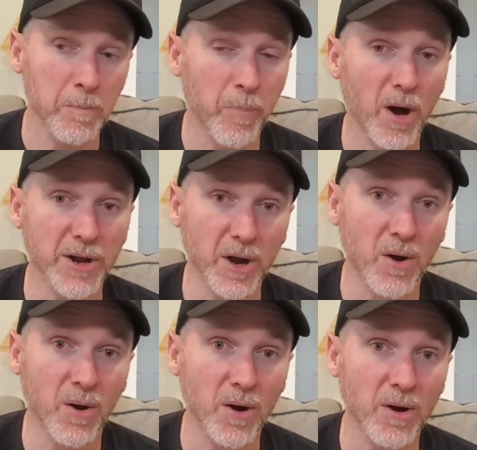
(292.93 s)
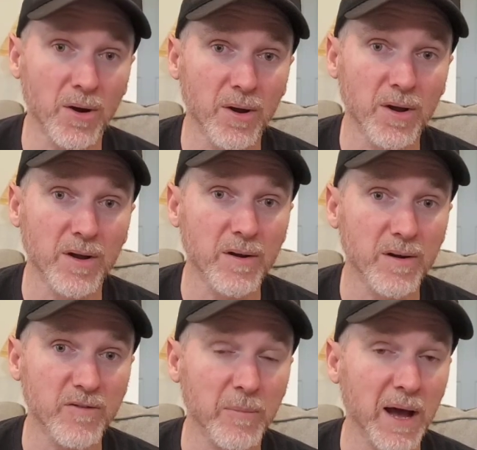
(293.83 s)
bought a car
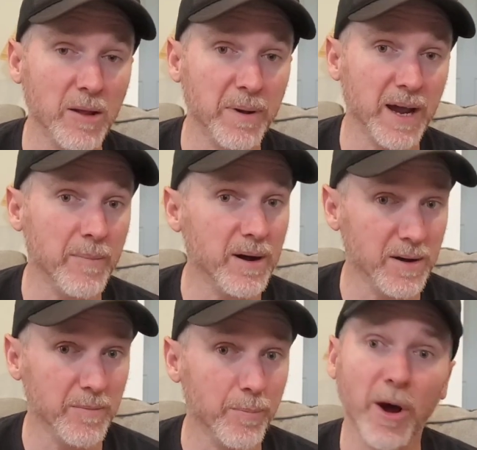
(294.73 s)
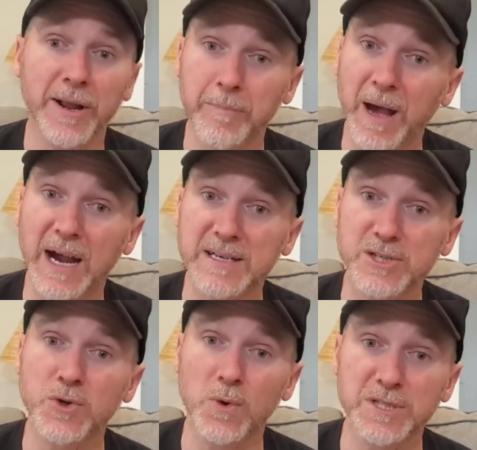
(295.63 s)
from Alabama, brought it back to
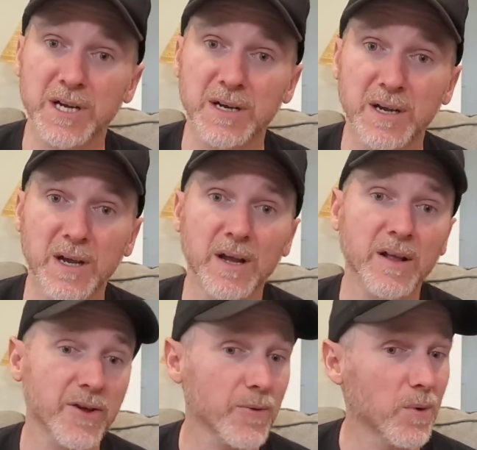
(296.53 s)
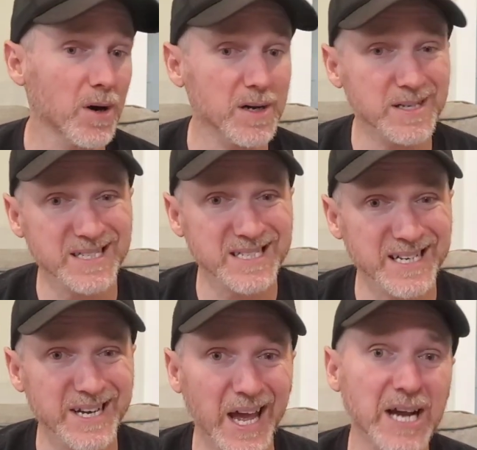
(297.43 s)
Georgia, there was
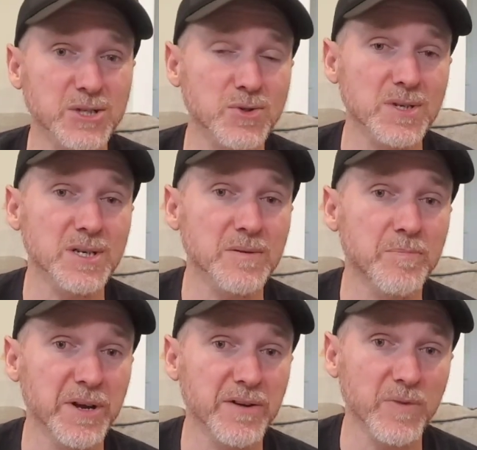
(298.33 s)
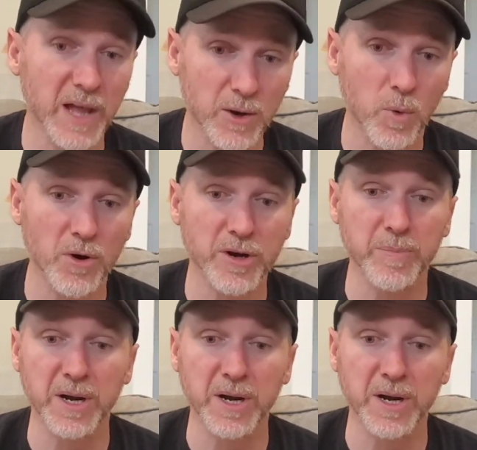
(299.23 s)
an extra bit of legwork